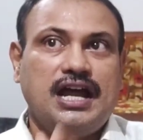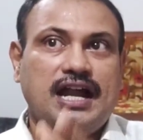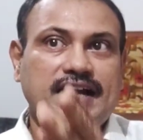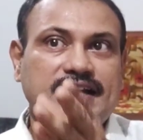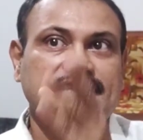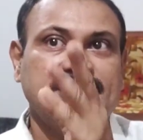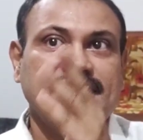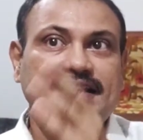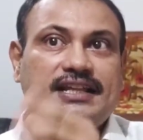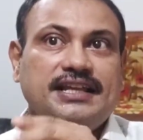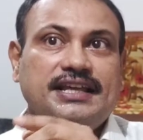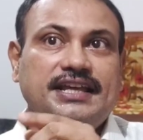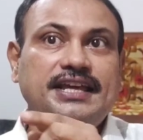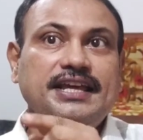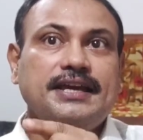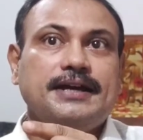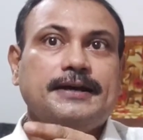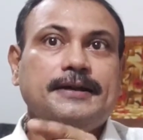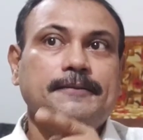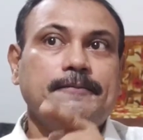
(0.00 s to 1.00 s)
And
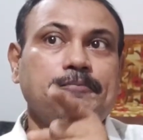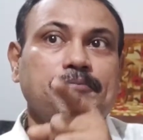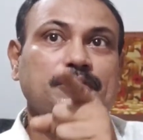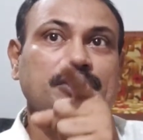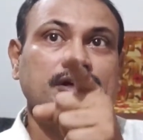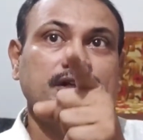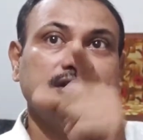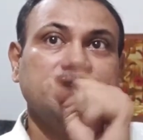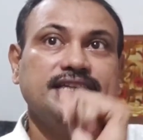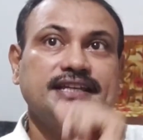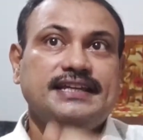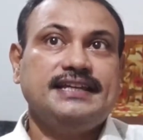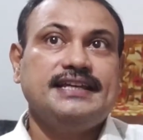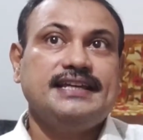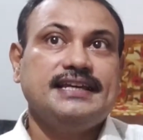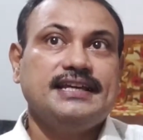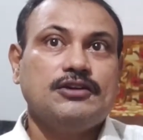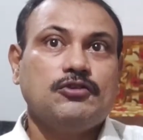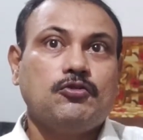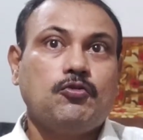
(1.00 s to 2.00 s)
here
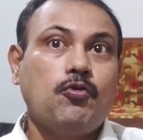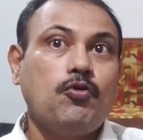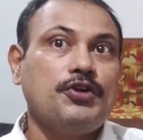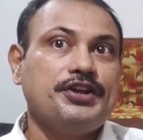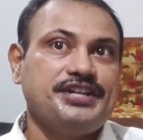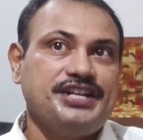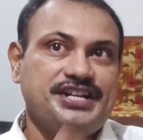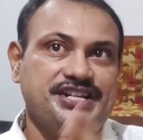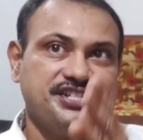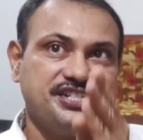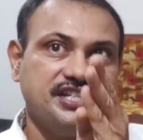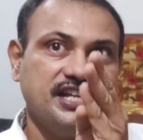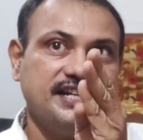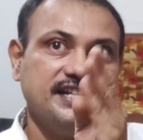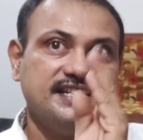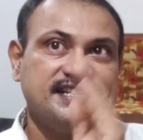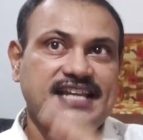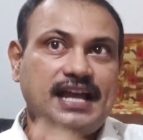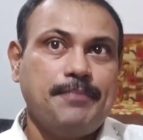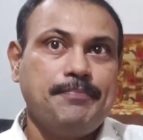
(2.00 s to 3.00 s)
the coordinates, that
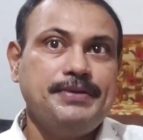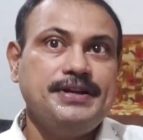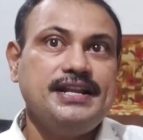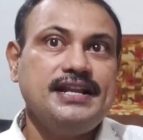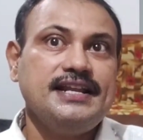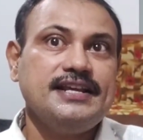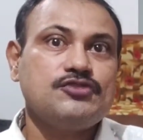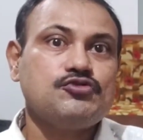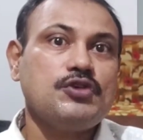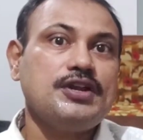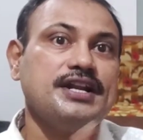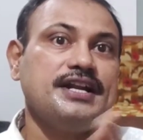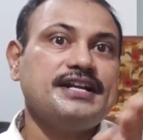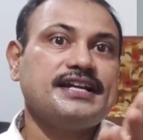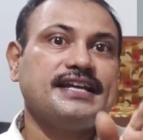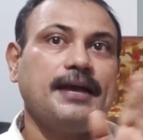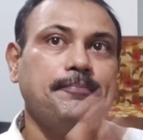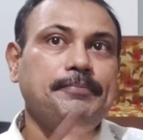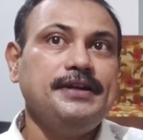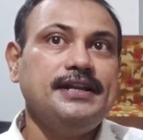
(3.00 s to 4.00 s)
is capital X1
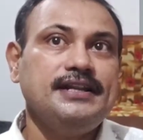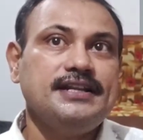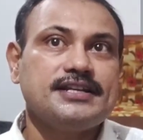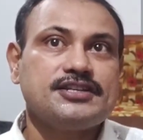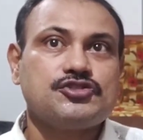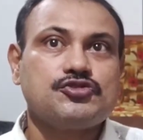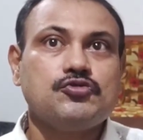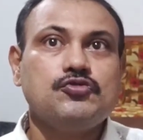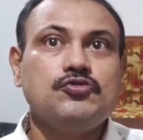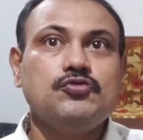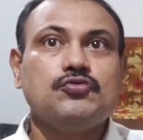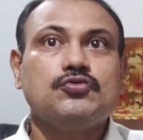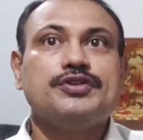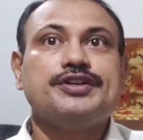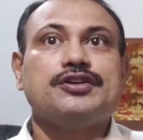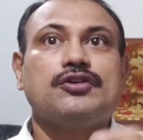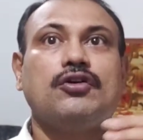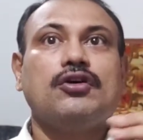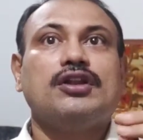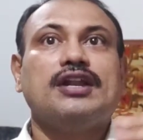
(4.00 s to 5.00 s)
and capital X2,
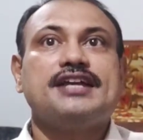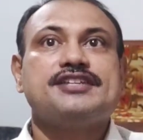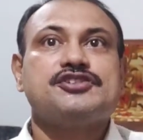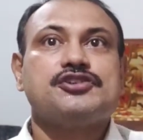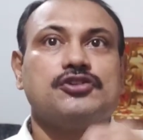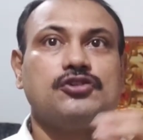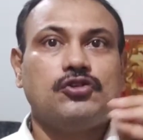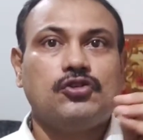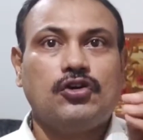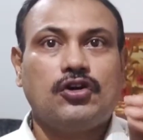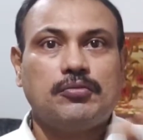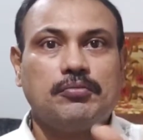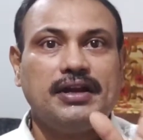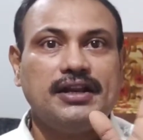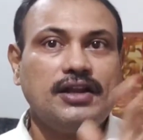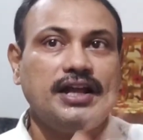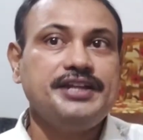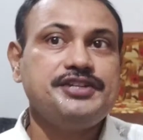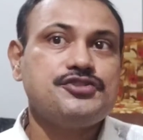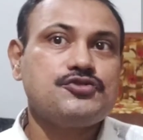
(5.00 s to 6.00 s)
we call as
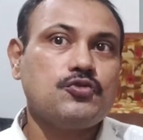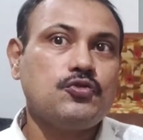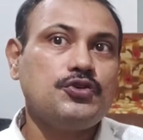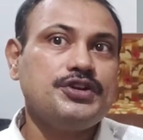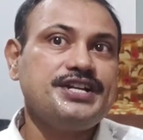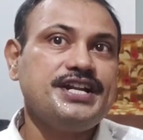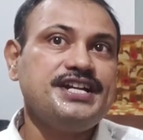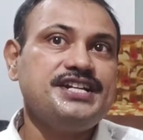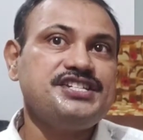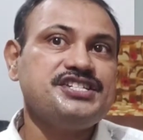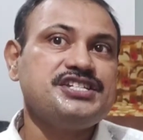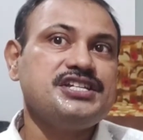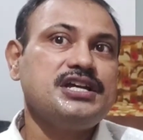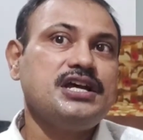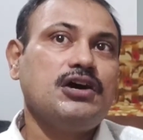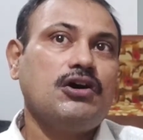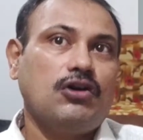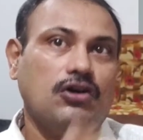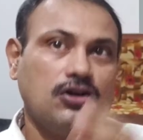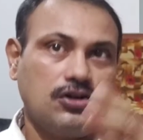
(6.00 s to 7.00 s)
normalized coordinates
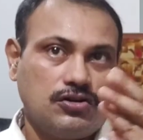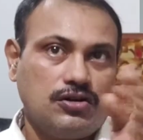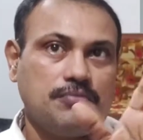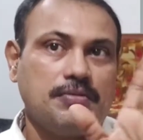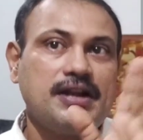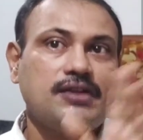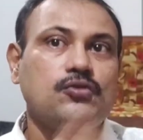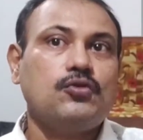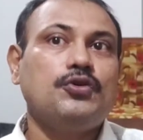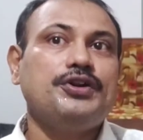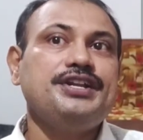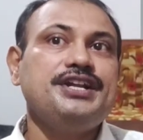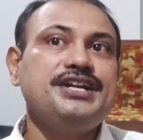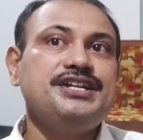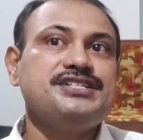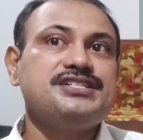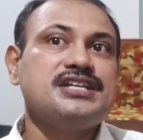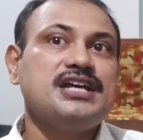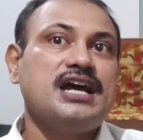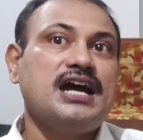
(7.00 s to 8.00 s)
or normal
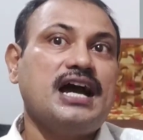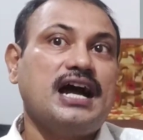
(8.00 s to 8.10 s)
coordinates,